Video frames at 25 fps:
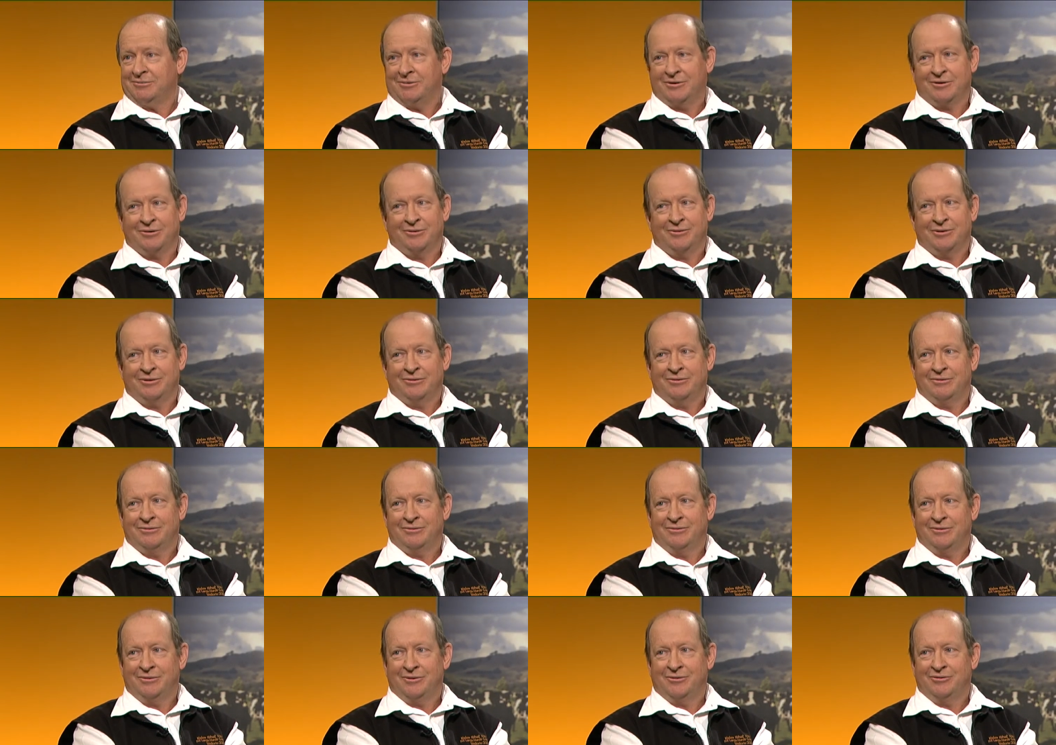I
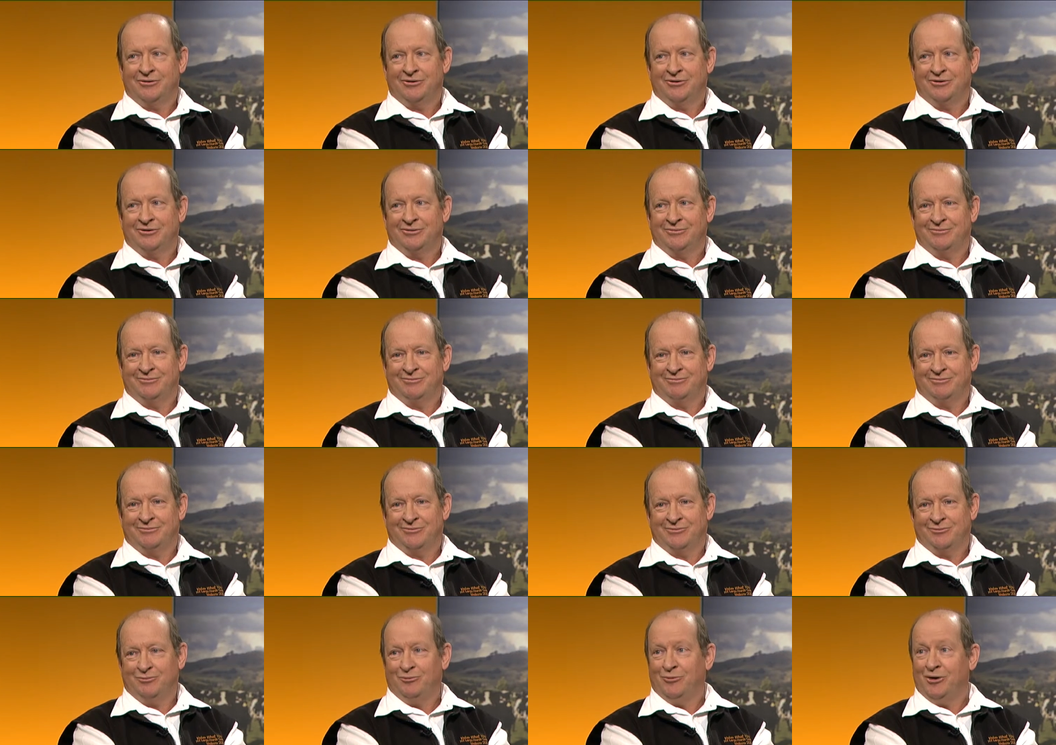mean, it's
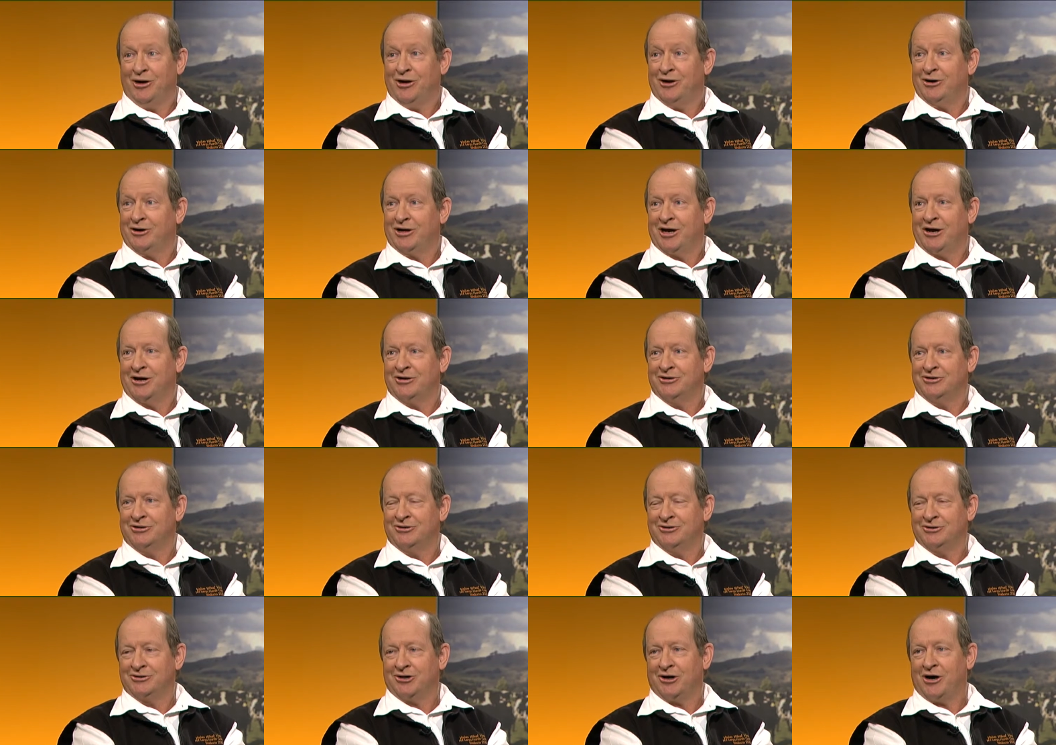where it goes
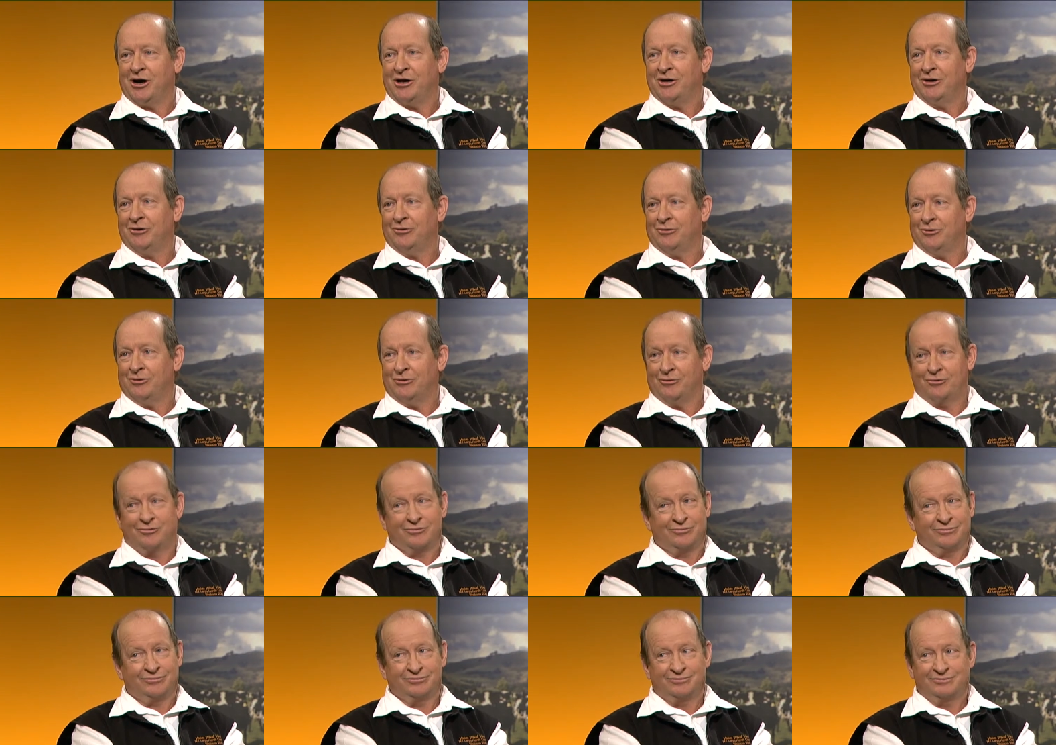in China
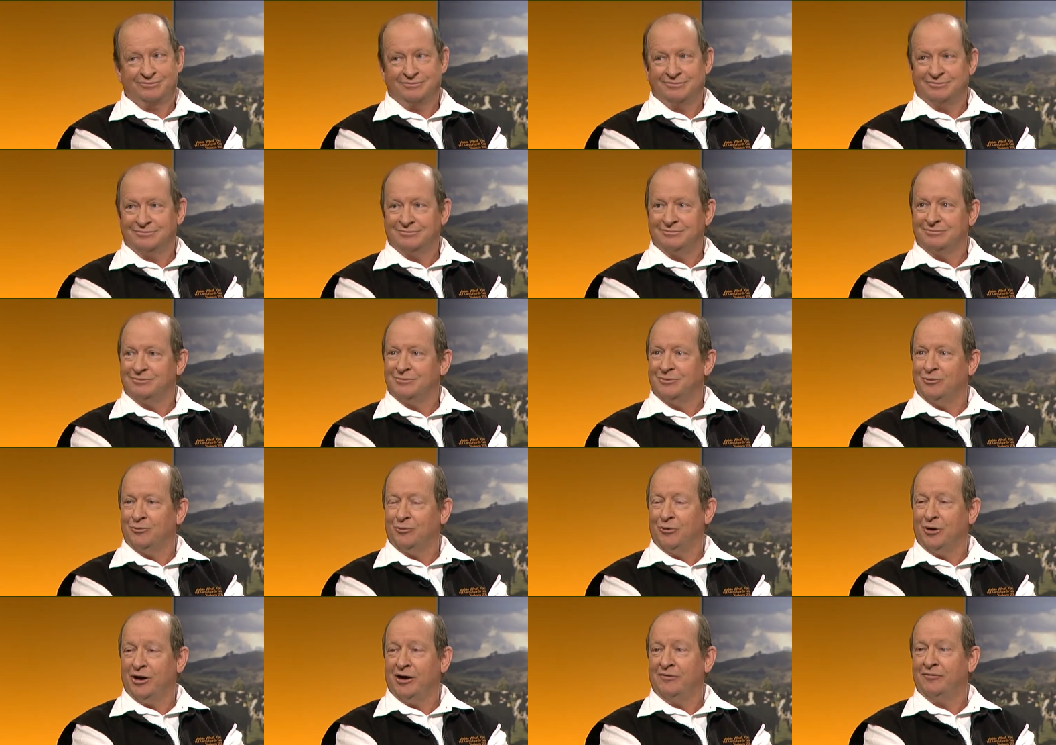or
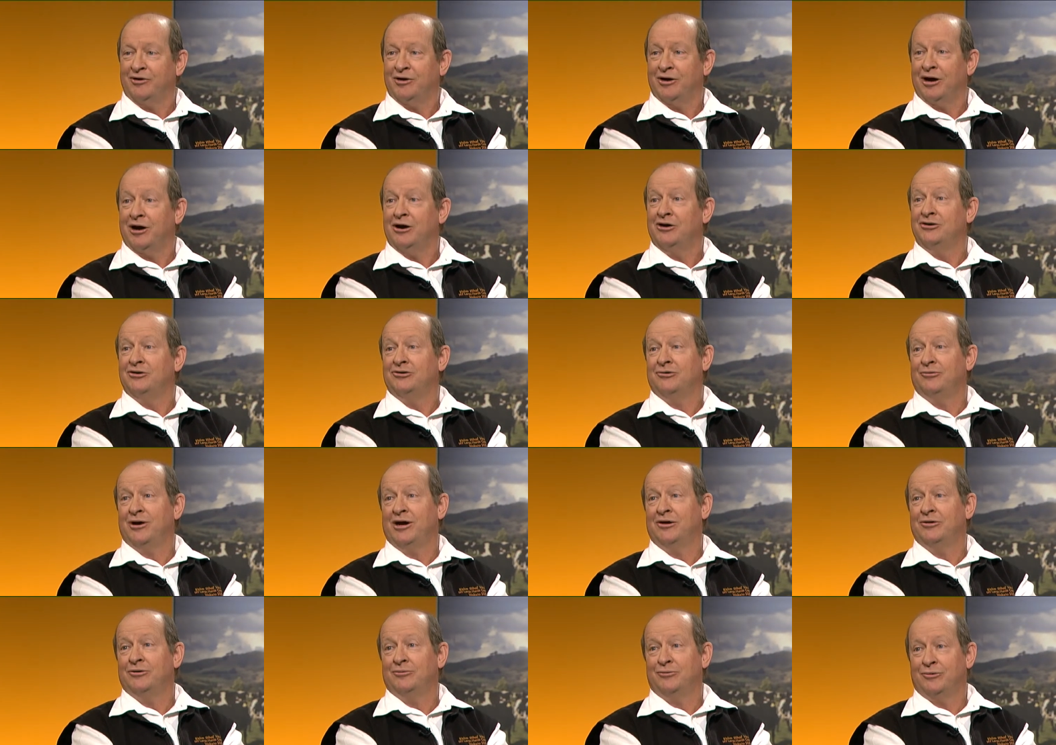wherever it goes
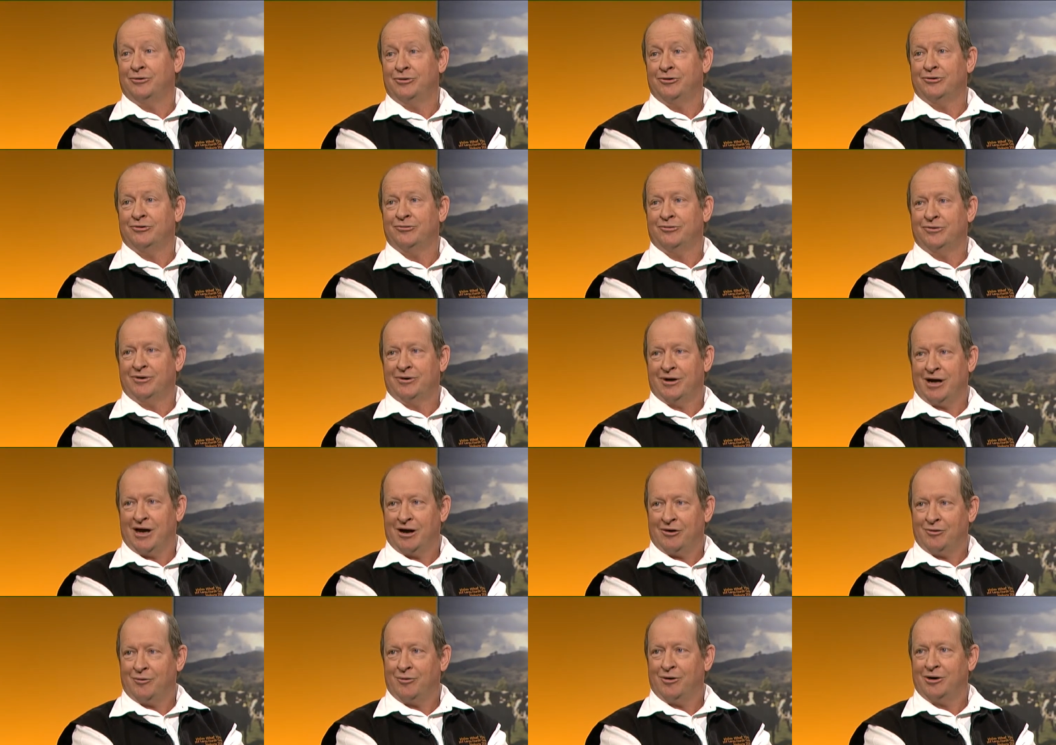around the world,
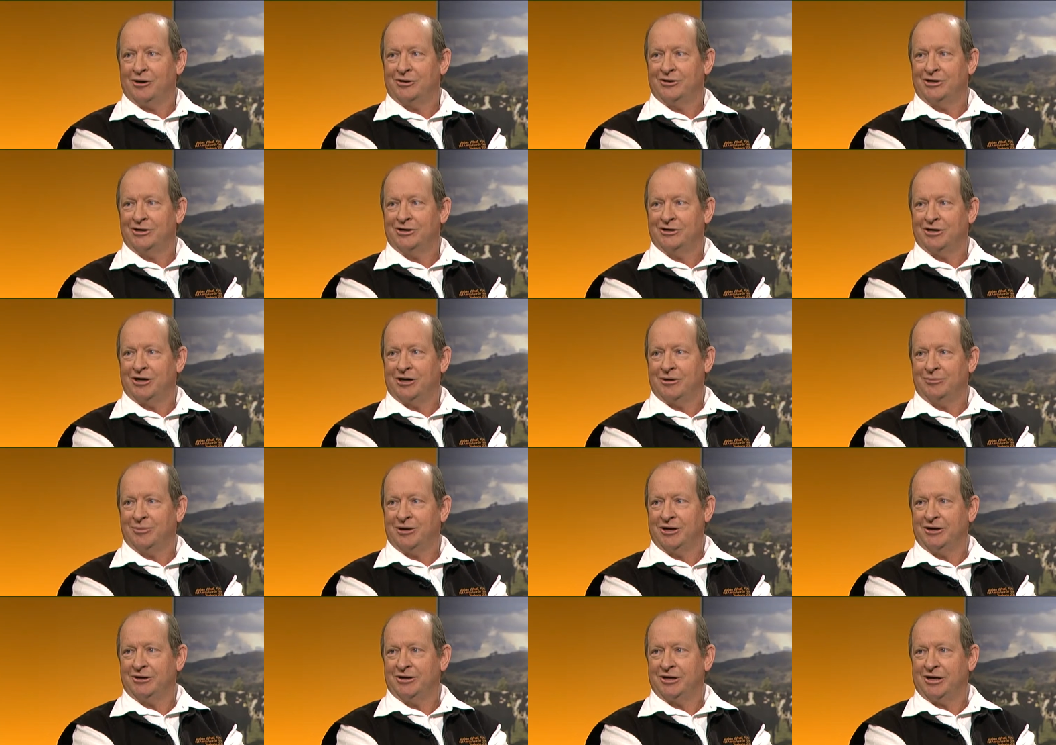our quality is going to
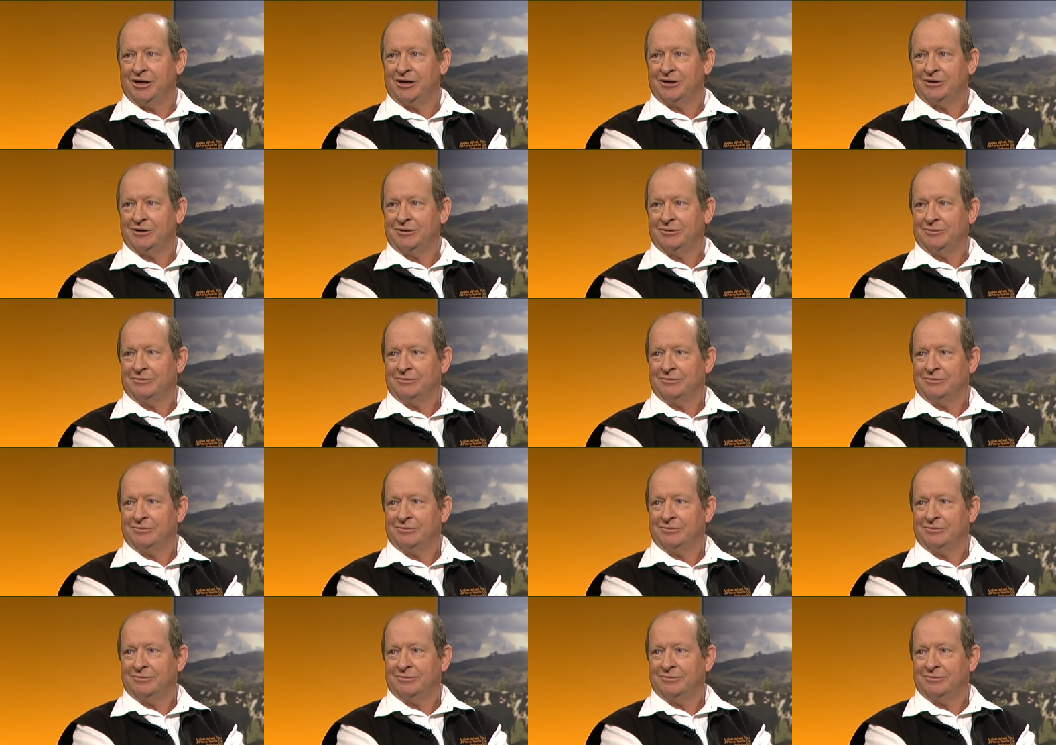be intact.